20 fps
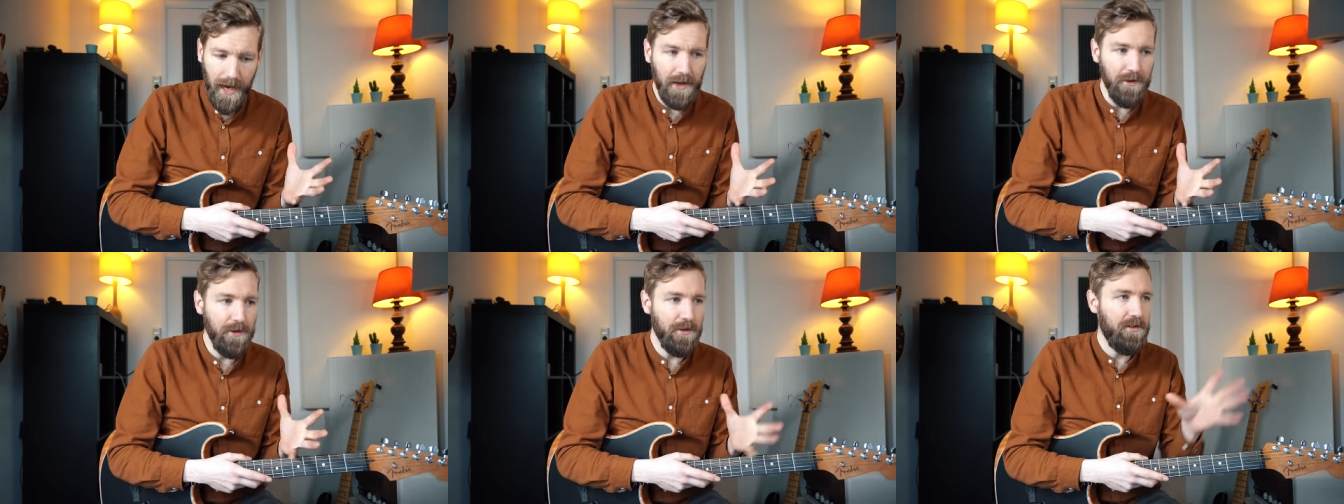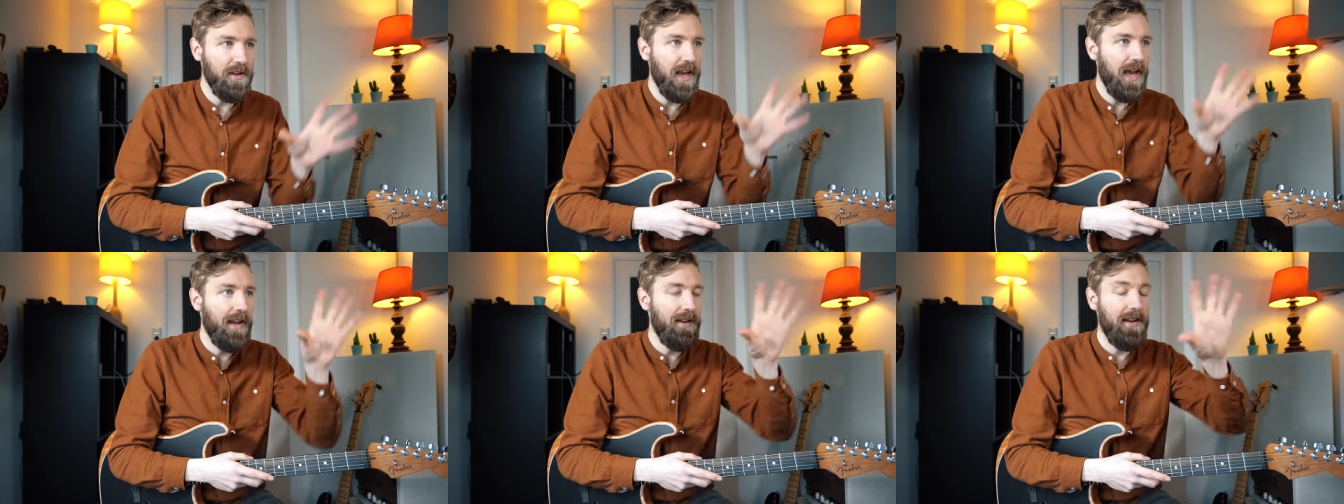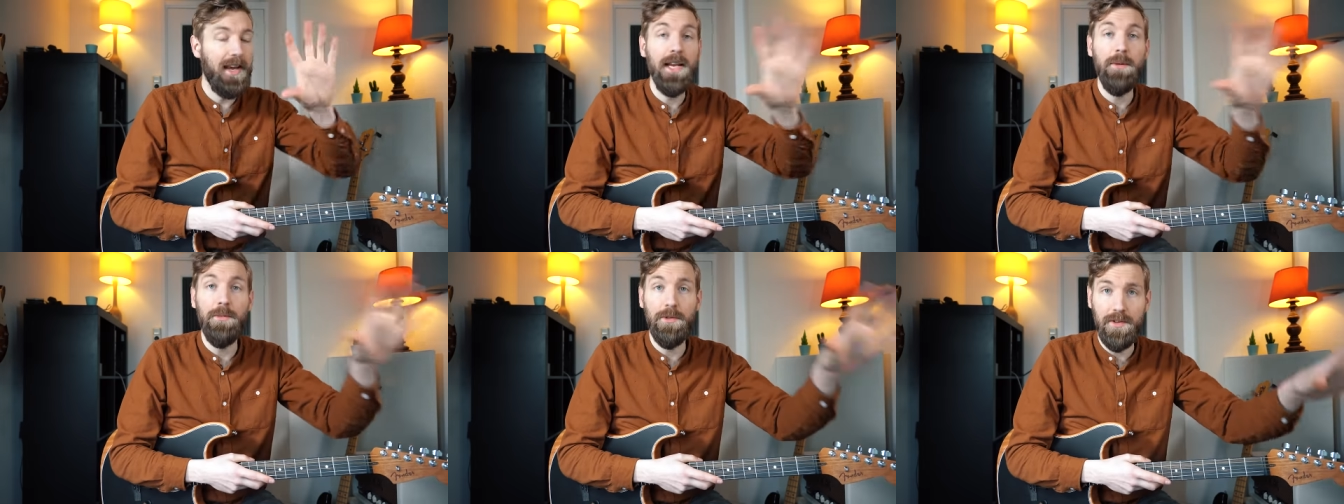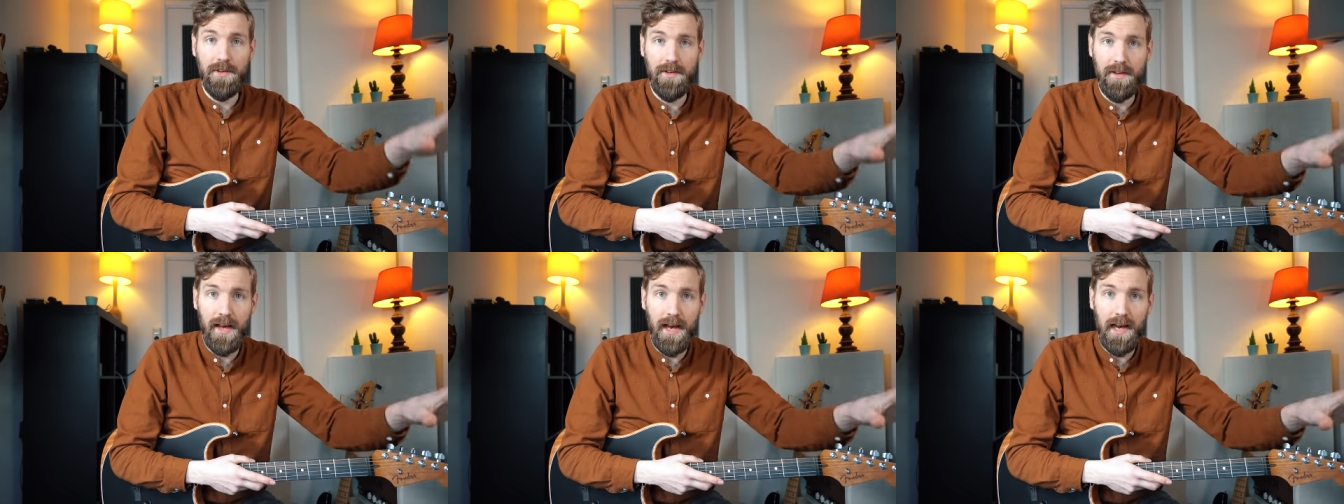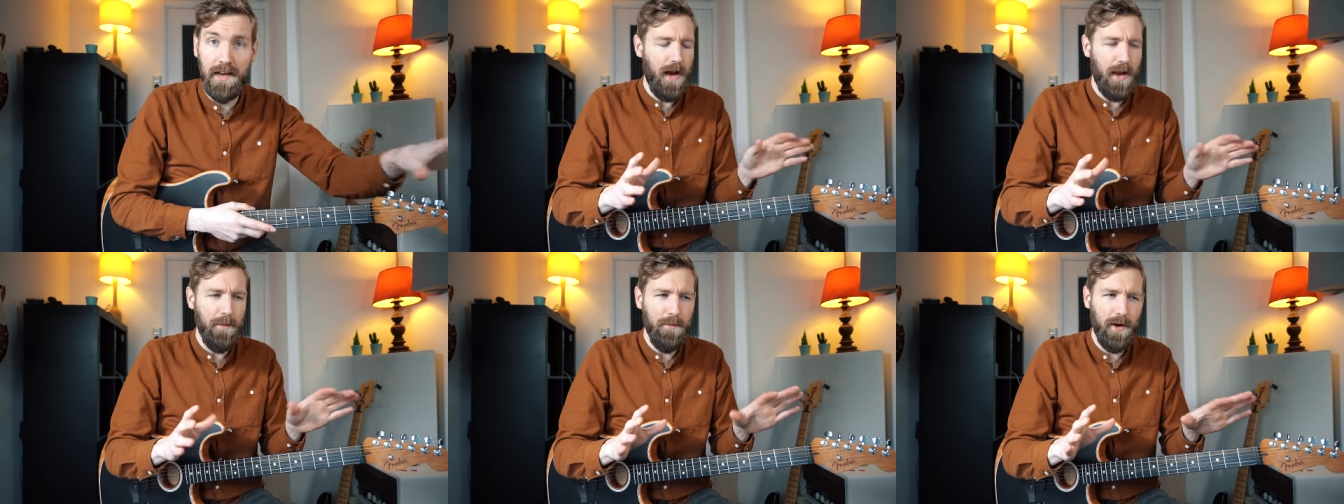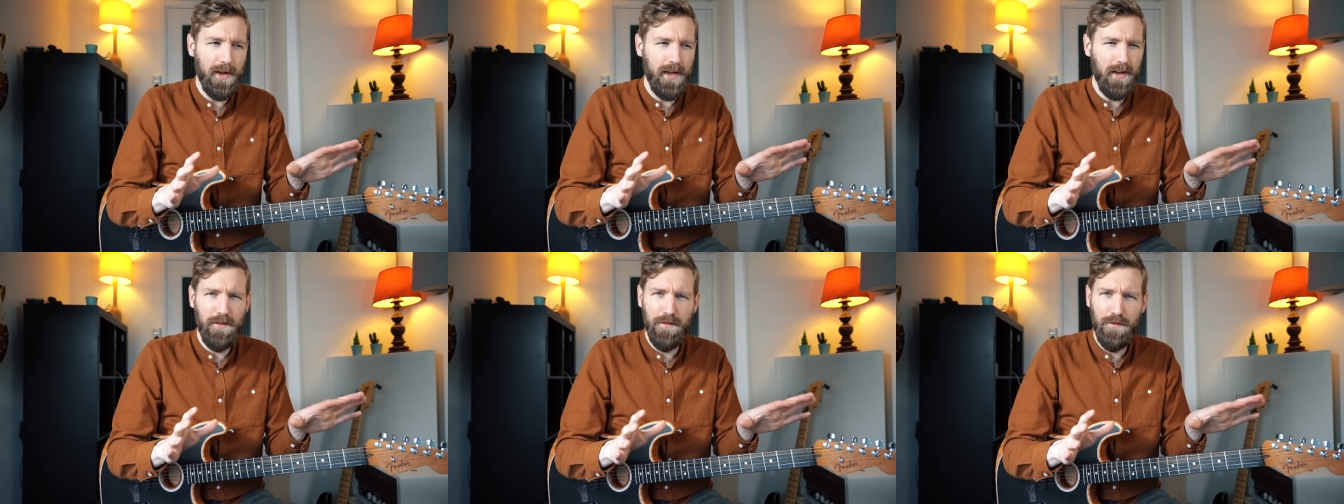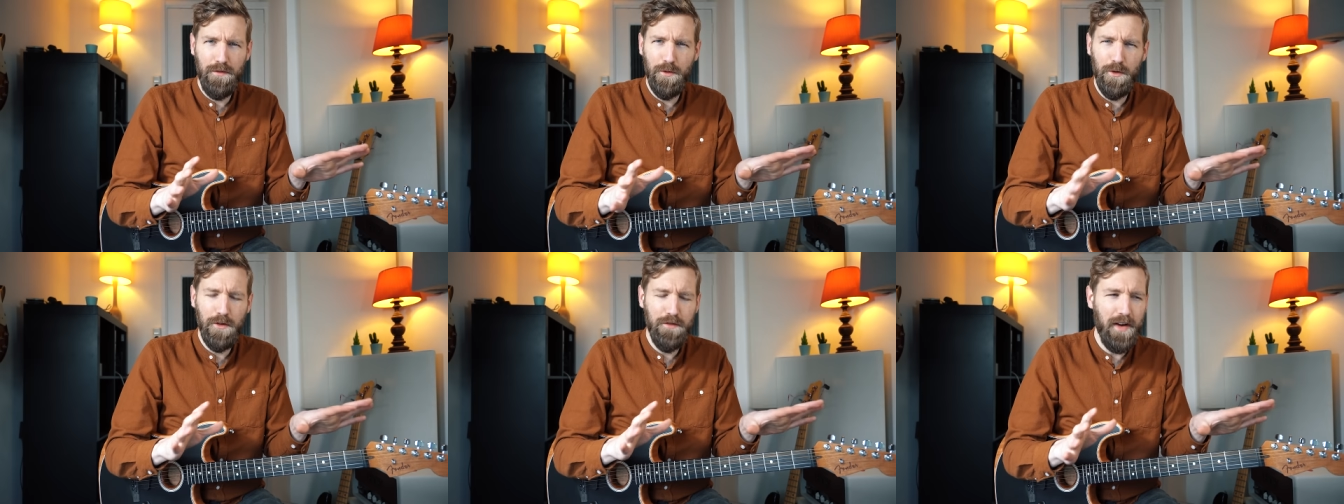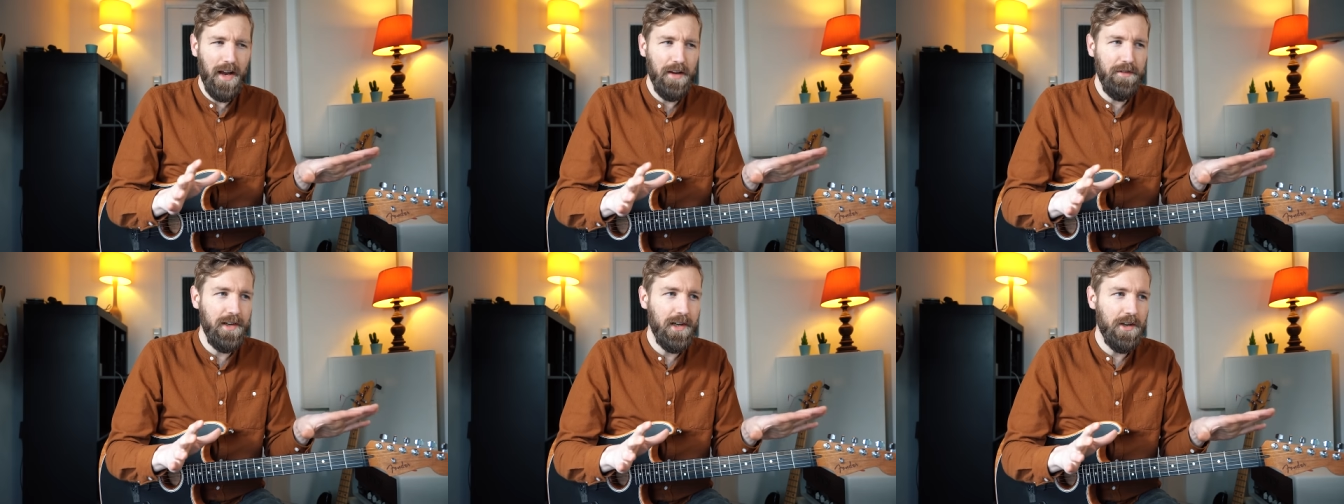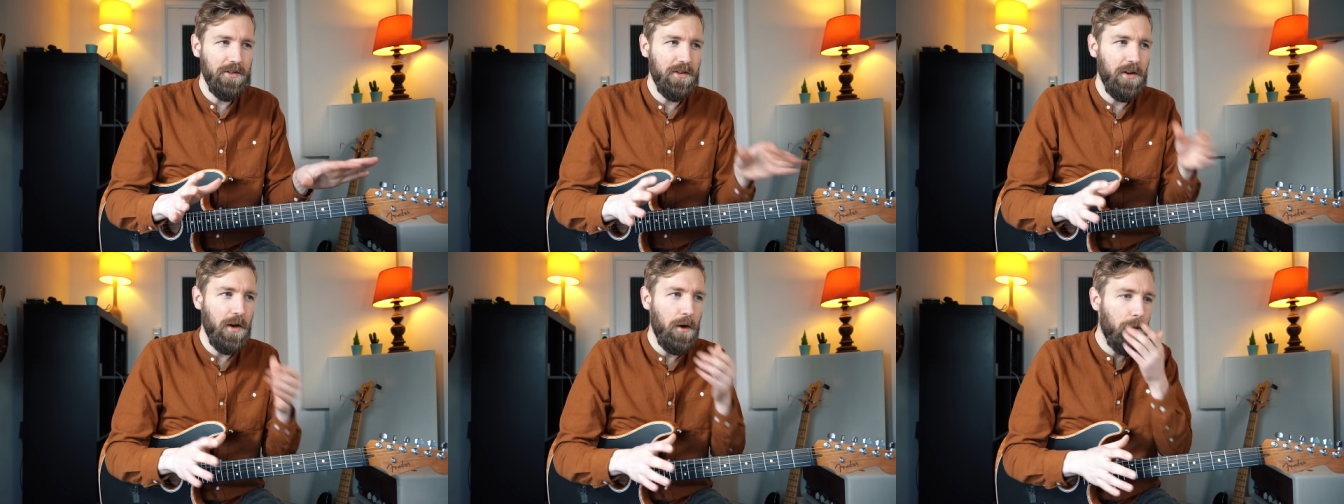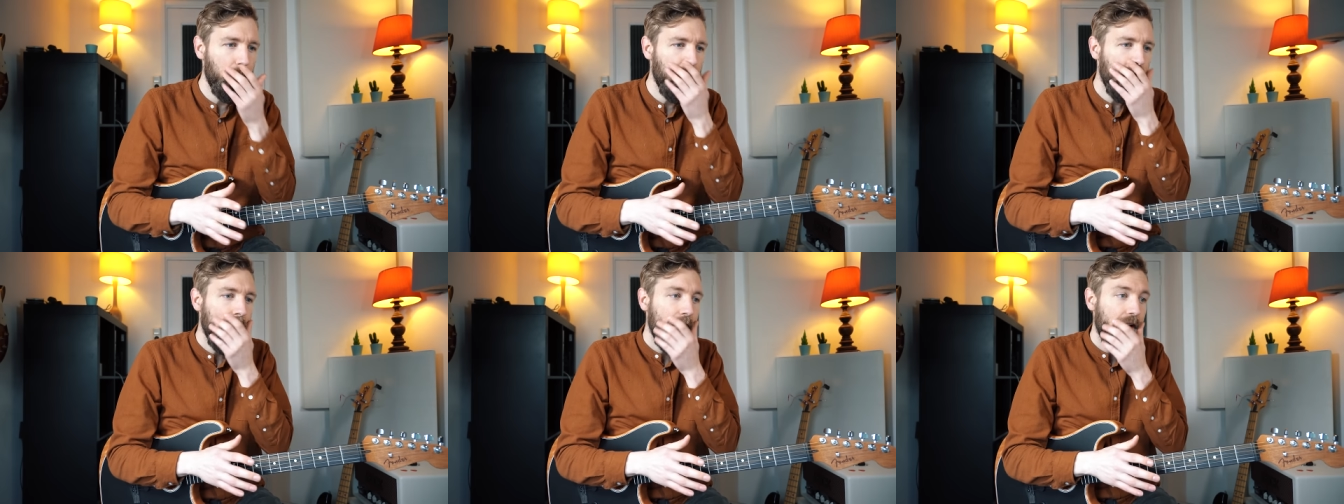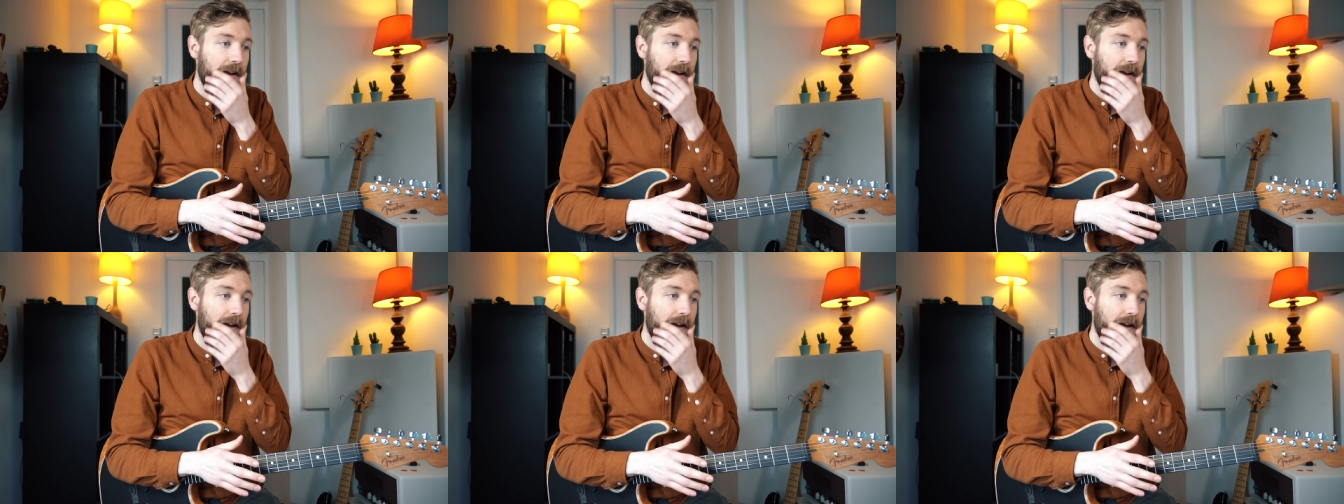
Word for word: I just had Ableton Live. I bought it four or five years ago